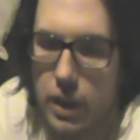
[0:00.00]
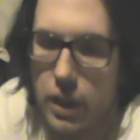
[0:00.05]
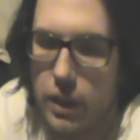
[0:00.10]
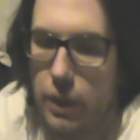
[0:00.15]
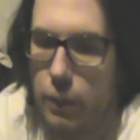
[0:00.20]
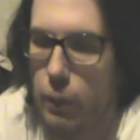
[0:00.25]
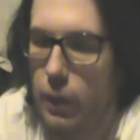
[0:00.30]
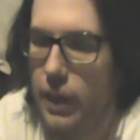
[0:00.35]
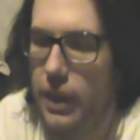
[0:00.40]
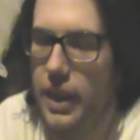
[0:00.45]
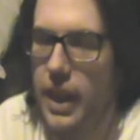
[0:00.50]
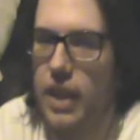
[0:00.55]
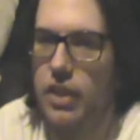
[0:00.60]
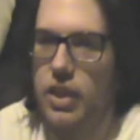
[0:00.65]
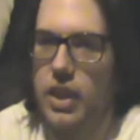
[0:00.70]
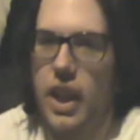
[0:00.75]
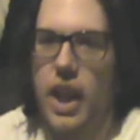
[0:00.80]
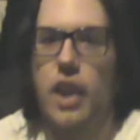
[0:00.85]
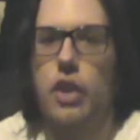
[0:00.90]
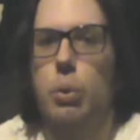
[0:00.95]
one of the guys
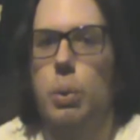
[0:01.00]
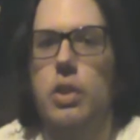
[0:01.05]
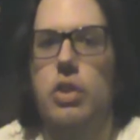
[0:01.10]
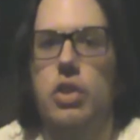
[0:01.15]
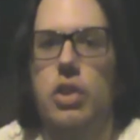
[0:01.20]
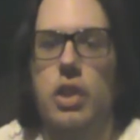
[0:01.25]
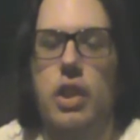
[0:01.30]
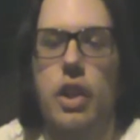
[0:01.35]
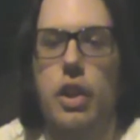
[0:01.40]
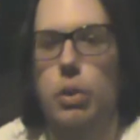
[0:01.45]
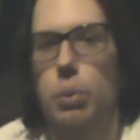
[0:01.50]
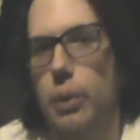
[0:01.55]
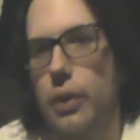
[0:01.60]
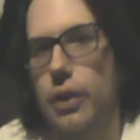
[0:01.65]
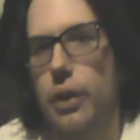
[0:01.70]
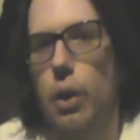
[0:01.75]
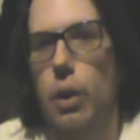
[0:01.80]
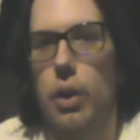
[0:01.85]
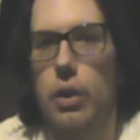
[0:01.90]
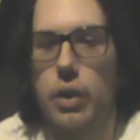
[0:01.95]
like, hey, switch gears with
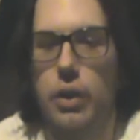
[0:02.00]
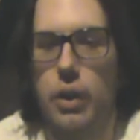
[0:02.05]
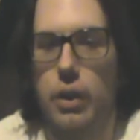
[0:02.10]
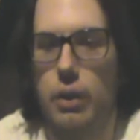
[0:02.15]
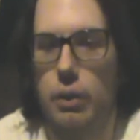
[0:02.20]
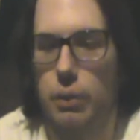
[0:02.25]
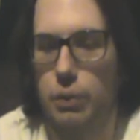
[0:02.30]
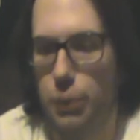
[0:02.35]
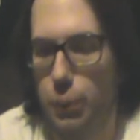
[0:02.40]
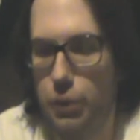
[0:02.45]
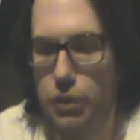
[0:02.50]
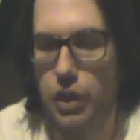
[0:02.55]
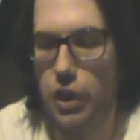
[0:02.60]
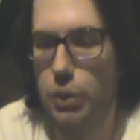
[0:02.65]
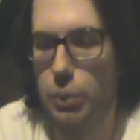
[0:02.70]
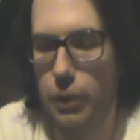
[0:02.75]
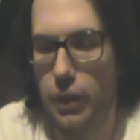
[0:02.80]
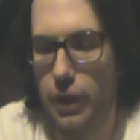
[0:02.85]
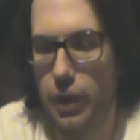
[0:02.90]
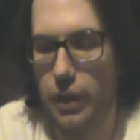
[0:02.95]
the
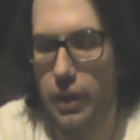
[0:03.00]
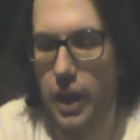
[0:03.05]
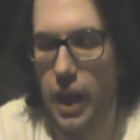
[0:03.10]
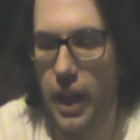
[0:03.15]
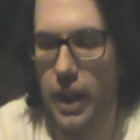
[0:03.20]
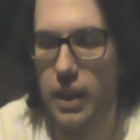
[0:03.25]
other guy.